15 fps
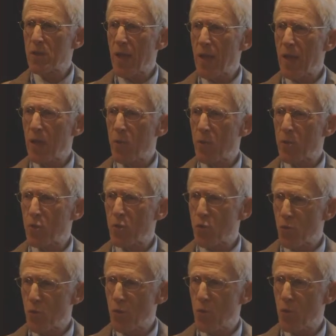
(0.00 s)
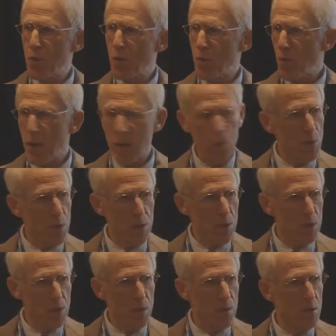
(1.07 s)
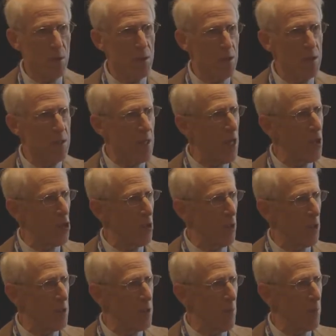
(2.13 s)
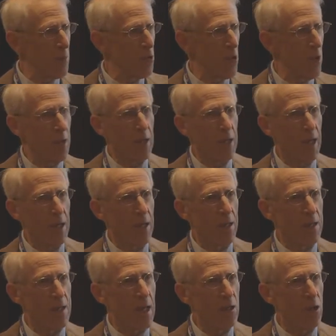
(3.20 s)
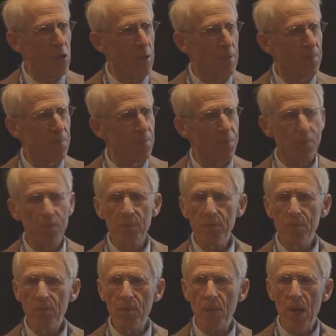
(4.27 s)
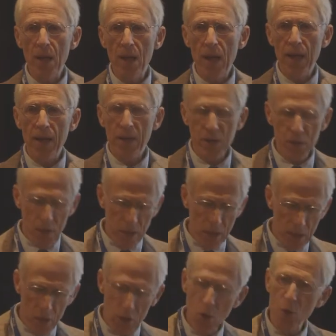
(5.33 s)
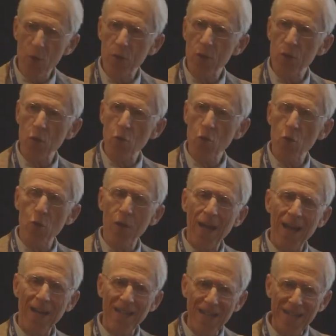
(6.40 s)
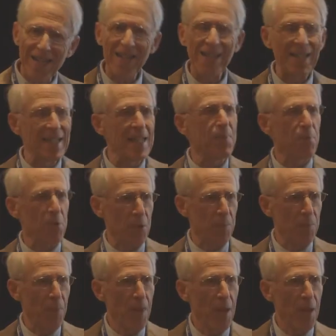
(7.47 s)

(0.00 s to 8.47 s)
saying was true and what was just sensationalism trying to get attention. And in so doing, I had to dig deeper.